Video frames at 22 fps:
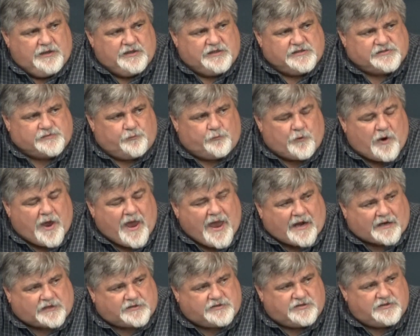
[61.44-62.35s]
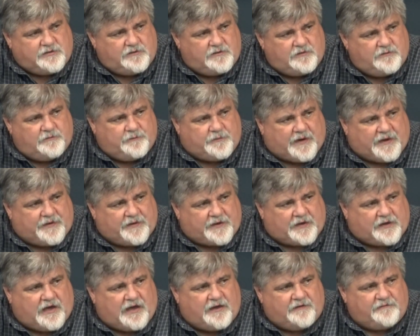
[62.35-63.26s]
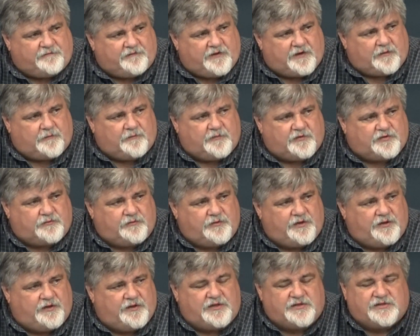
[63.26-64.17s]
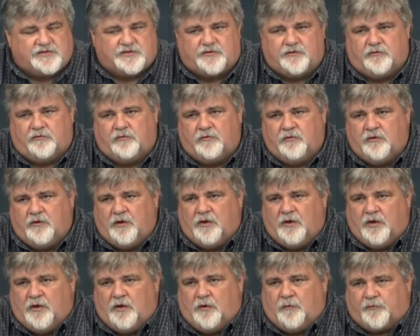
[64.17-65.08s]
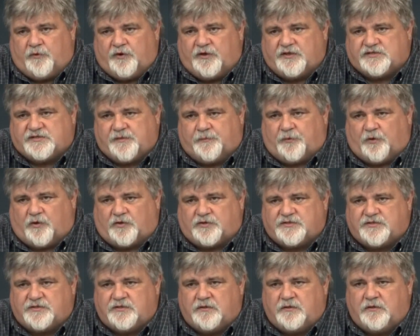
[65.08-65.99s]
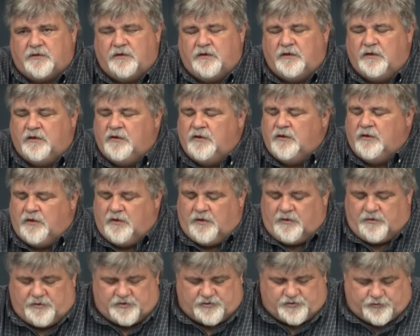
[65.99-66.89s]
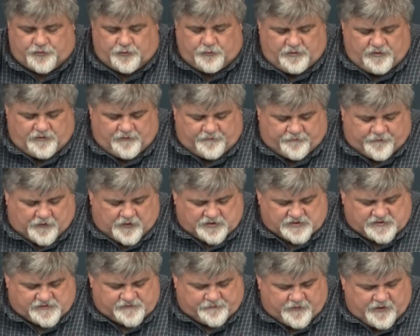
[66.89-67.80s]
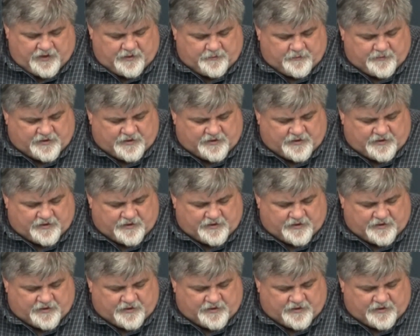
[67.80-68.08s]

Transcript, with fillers: is racked by the conflict between these two principles the true and the false freedom.